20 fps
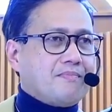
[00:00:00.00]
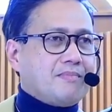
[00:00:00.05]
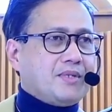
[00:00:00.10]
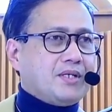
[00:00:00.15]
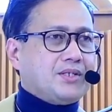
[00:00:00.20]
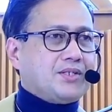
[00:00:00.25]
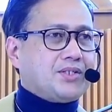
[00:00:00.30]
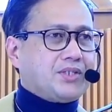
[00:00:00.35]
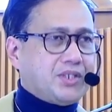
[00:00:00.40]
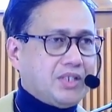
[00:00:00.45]

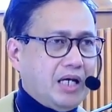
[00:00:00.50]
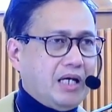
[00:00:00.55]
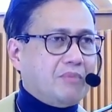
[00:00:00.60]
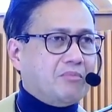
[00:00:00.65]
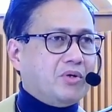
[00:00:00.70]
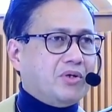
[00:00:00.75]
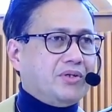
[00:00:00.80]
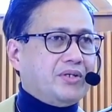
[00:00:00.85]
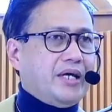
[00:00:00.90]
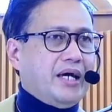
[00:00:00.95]

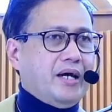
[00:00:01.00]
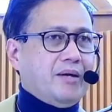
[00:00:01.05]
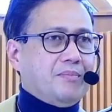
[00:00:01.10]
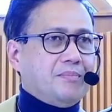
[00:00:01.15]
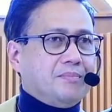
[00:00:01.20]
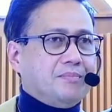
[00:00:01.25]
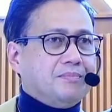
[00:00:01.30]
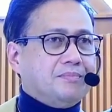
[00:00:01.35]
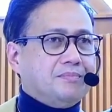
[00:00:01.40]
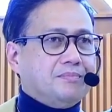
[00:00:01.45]
Shame on them.
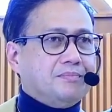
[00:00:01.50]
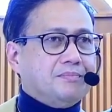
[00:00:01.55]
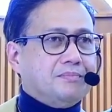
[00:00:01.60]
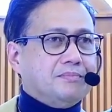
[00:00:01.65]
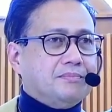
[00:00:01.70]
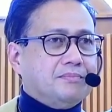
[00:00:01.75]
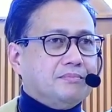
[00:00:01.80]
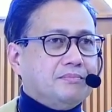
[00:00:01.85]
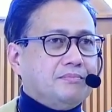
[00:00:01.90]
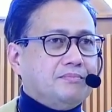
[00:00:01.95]

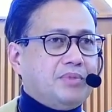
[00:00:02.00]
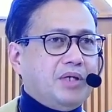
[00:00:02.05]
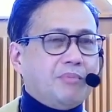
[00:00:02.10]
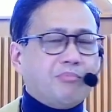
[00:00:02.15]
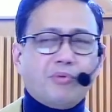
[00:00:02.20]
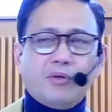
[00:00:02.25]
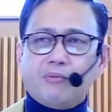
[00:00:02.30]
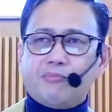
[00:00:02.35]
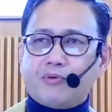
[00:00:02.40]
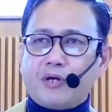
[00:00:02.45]

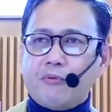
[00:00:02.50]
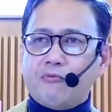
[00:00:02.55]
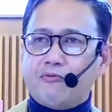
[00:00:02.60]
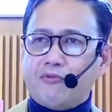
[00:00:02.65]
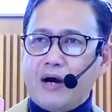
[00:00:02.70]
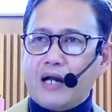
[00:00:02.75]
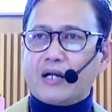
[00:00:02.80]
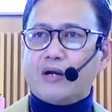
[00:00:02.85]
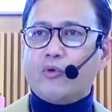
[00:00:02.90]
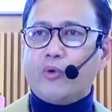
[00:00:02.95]
People from
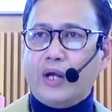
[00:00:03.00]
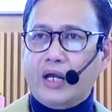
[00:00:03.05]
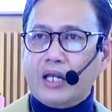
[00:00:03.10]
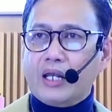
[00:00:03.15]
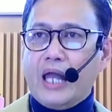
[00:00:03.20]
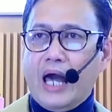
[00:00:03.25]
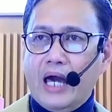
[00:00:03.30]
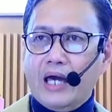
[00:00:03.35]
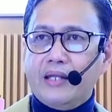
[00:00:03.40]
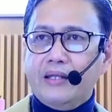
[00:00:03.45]
faraway
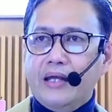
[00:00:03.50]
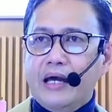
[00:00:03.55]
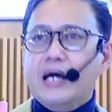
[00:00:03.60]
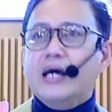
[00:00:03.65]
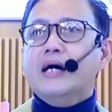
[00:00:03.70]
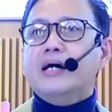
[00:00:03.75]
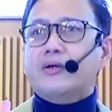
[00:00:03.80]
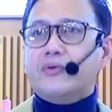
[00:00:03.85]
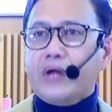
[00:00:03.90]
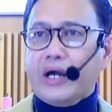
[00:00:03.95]
land
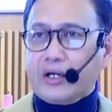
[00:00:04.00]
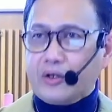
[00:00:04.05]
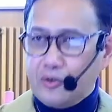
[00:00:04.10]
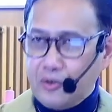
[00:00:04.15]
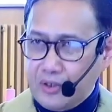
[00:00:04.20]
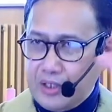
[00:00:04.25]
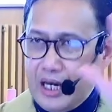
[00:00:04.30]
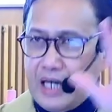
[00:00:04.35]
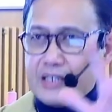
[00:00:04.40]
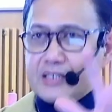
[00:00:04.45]

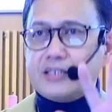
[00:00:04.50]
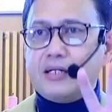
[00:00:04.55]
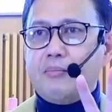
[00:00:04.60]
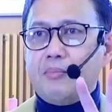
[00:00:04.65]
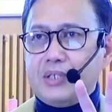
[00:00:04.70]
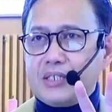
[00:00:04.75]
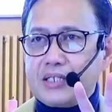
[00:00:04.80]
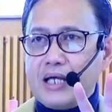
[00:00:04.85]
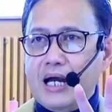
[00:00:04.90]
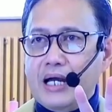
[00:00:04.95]
recognize the
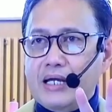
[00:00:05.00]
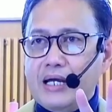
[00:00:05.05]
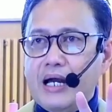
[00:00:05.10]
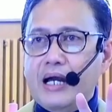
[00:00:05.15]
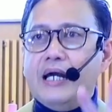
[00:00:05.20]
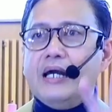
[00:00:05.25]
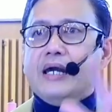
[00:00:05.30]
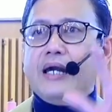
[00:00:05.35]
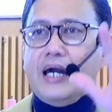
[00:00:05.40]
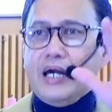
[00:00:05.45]
Messiah,
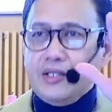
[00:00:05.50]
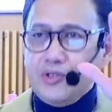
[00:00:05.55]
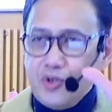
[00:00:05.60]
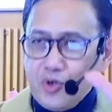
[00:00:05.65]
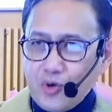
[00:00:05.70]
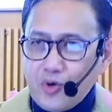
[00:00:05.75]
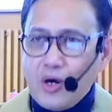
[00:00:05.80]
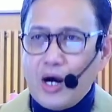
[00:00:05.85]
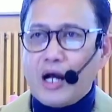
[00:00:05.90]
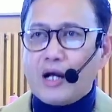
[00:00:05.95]
and
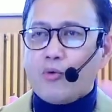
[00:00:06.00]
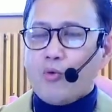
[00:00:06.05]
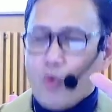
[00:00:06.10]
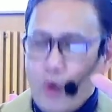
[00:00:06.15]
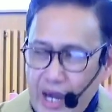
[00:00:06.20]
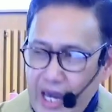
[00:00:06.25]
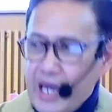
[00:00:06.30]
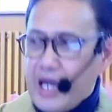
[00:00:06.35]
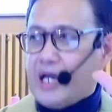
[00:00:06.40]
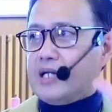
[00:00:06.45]
you are
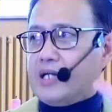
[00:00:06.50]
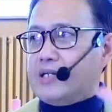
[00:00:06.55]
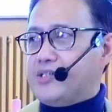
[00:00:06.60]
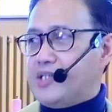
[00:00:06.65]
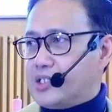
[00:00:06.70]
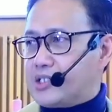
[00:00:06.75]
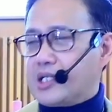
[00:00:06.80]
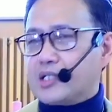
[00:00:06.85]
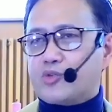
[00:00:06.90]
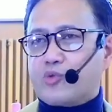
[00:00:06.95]
where
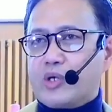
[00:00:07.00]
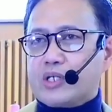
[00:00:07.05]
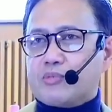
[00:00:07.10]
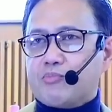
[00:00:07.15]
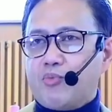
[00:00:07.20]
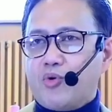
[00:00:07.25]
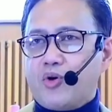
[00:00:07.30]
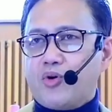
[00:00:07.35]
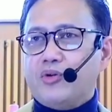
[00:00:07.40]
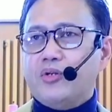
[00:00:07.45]
Jesus was
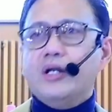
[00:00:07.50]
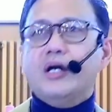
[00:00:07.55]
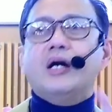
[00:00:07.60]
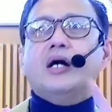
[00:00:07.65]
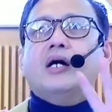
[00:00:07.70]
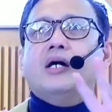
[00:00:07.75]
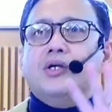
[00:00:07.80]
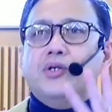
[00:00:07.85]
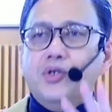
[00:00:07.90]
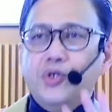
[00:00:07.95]
born.
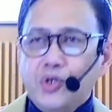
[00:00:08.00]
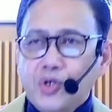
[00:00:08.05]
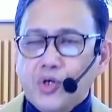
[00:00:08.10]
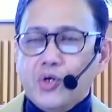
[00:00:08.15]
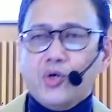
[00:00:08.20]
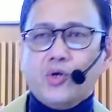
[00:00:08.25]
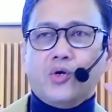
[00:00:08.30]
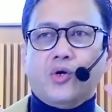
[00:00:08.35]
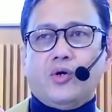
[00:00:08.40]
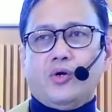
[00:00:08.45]

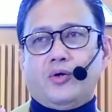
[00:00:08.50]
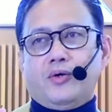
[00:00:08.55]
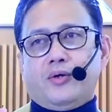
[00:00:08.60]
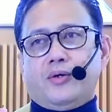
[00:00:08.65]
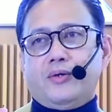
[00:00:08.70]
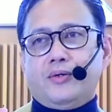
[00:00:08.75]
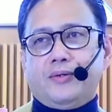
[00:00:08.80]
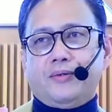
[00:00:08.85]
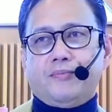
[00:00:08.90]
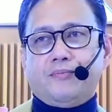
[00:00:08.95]
You
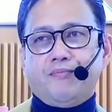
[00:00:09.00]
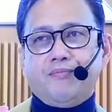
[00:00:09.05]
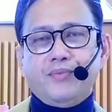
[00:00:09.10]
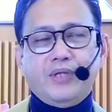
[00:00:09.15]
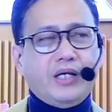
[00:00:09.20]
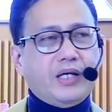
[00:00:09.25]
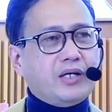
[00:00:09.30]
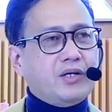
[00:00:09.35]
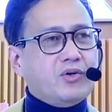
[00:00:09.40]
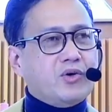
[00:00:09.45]

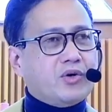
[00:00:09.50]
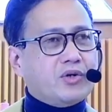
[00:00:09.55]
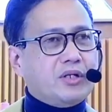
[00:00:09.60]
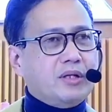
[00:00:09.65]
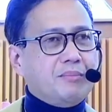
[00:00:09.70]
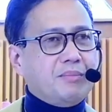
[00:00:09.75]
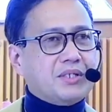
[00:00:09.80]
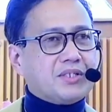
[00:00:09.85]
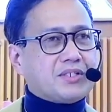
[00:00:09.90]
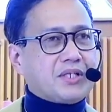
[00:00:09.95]
ignore
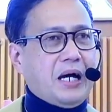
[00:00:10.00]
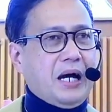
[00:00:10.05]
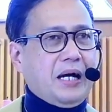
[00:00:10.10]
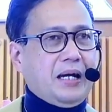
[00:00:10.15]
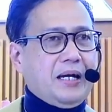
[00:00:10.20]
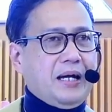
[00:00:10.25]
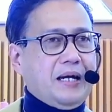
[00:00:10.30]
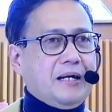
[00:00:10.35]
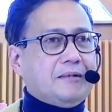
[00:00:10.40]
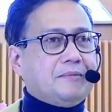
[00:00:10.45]
the
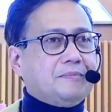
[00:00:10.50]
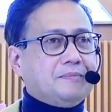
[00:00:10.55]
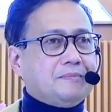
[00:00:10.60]
Messiah.